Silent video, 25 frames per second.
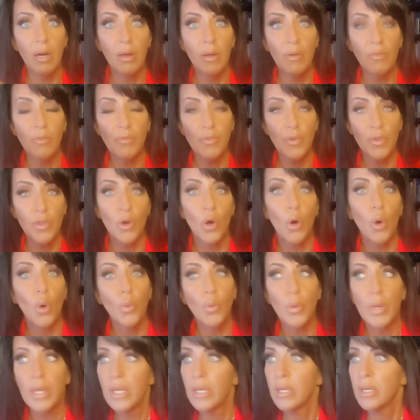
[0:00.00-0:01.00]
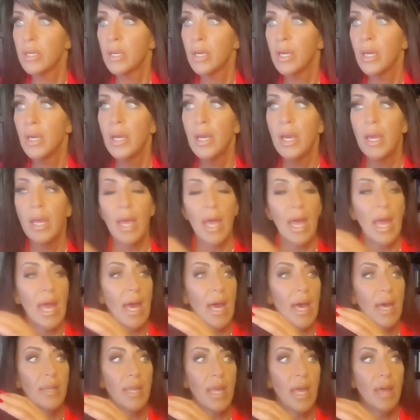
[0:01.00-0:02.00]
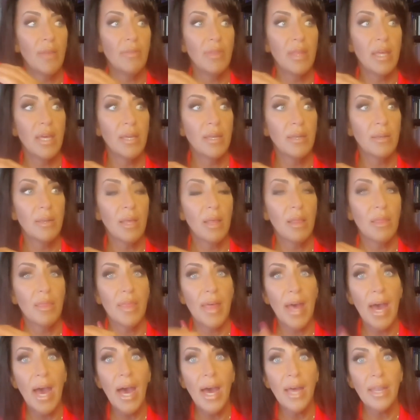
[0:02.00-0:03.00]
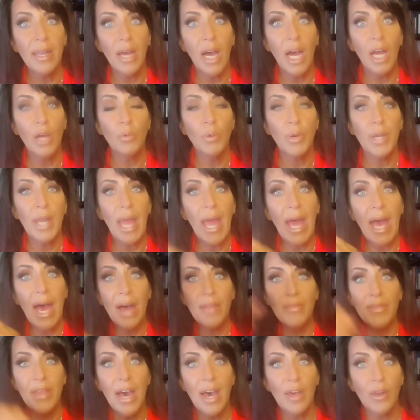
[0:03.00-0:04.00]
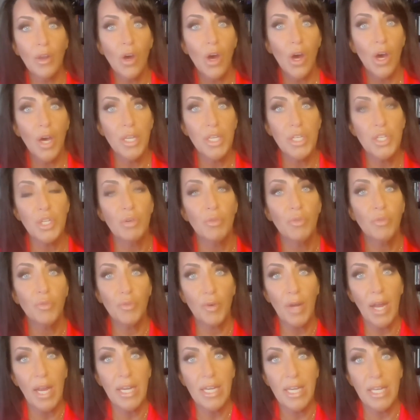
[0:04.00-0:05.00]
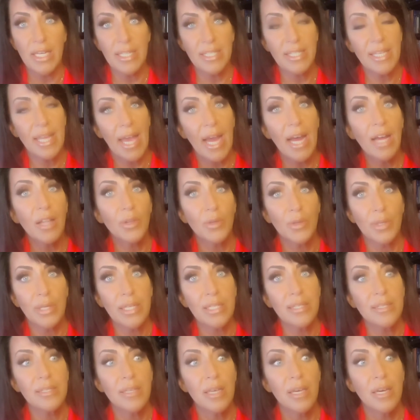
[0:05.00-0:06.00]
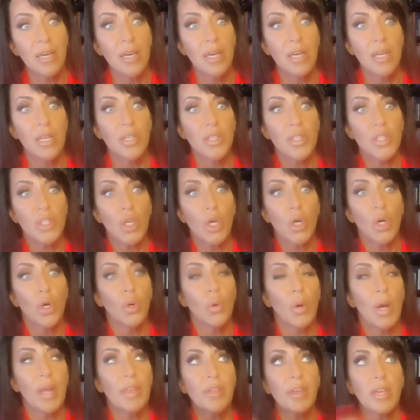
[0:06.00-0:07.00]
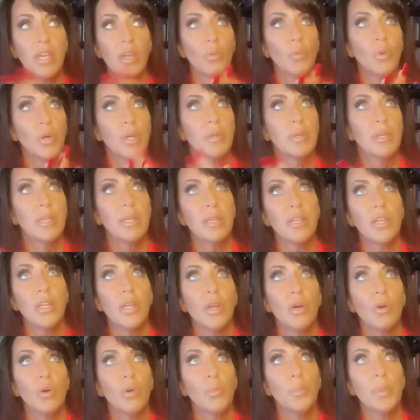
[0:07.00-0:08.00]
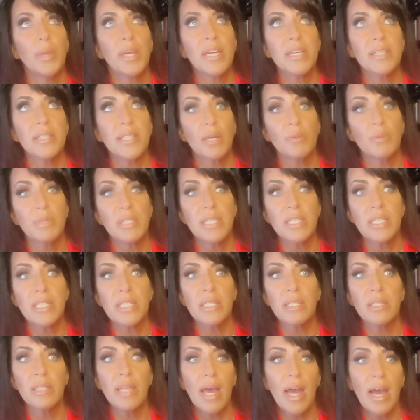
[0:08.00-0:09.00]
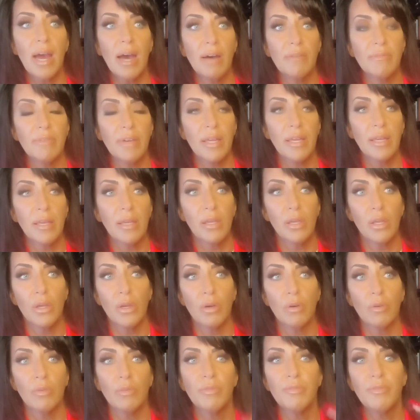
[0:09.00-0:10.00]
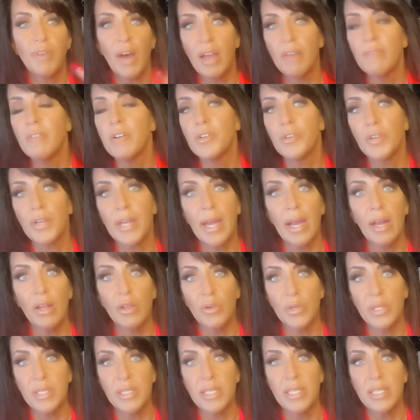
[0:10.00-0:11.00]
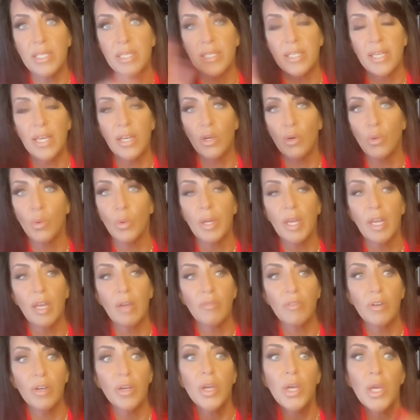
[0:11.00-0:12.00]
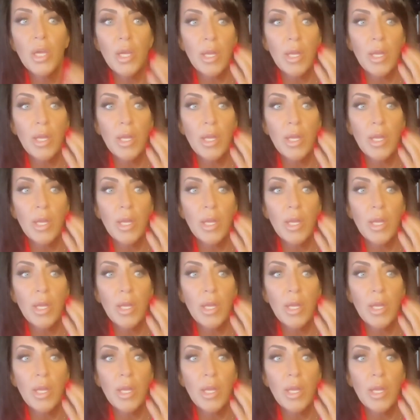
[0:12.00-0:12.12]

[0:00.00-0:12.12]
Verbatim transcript: for the whole week, and then that I would add that on to Friday's calories. So I think it would, you know, because I was still having, you know, 500 calories this day or whatever,